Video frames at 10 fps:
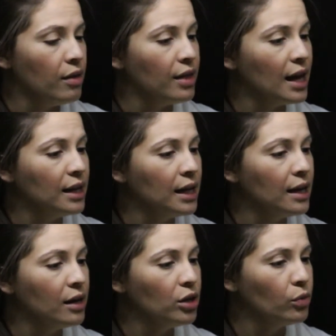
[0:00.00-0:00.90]
Then
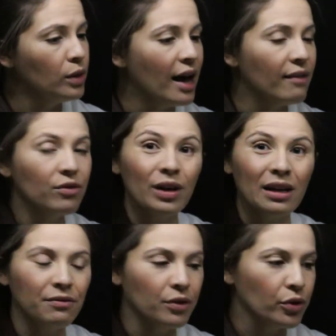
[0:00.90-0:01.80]
here you will have your
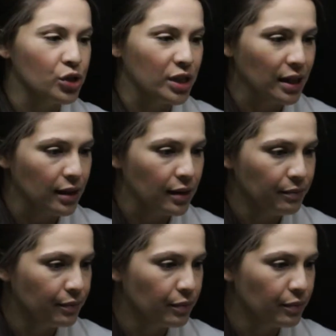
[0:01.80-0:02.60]
inferior genicular.